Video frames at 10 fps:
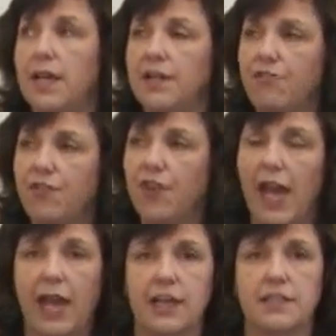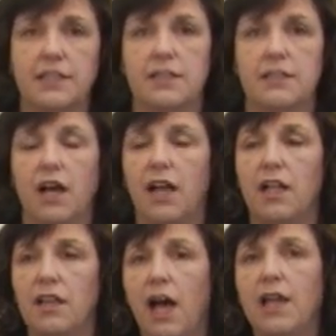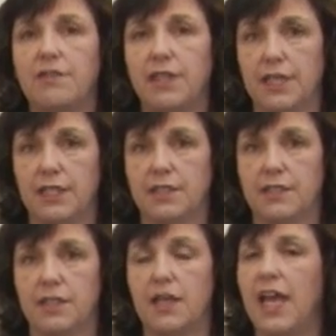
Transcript: In fact, a lot of it is